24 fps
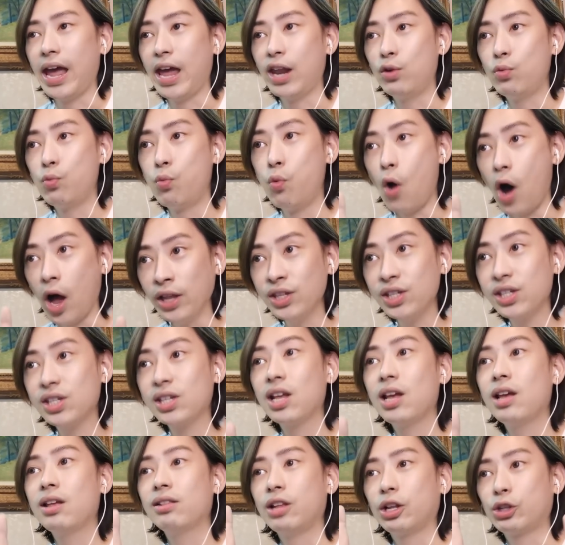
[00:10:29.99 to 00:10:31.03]
And
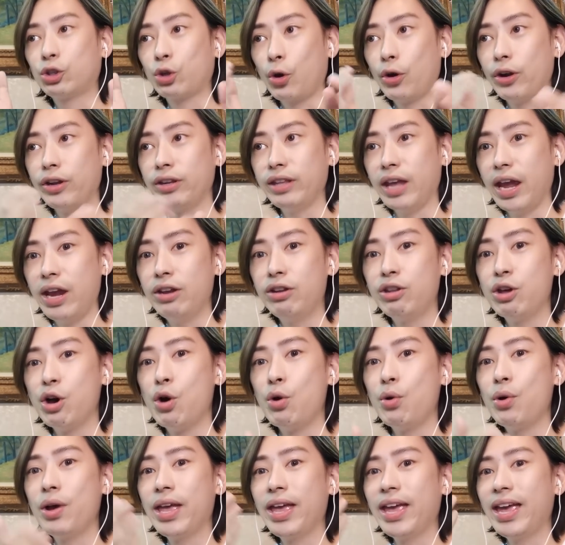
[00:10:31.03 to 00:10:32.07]
once the
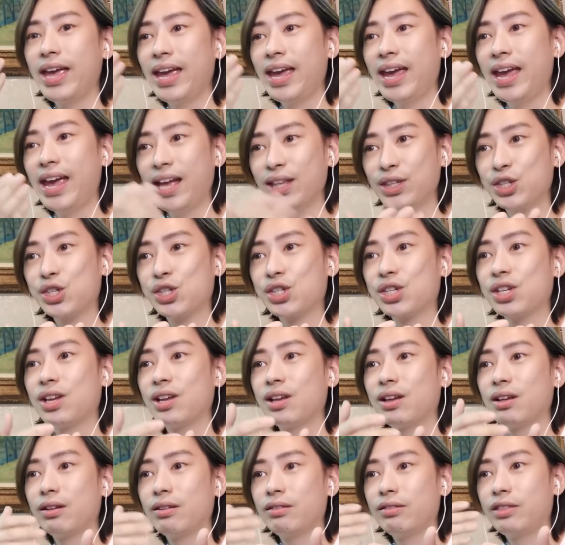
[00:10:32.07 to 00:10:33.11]
tornado
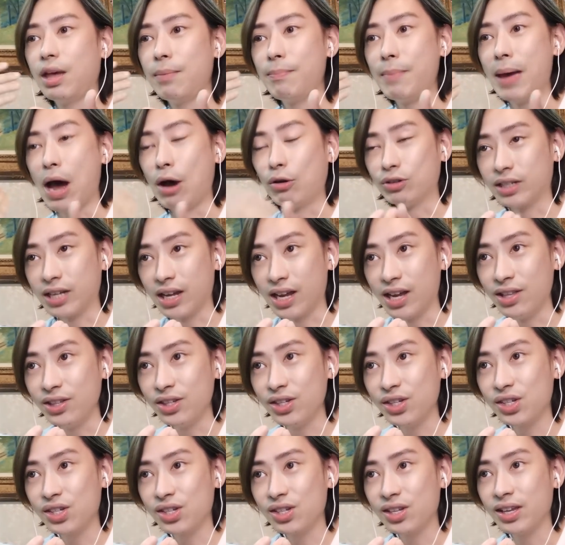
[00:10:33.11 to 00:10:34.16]
hits the
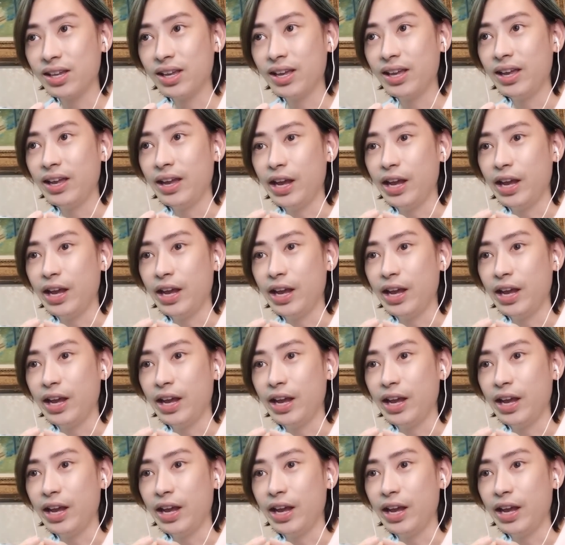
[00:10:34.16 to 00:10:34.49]
mountains,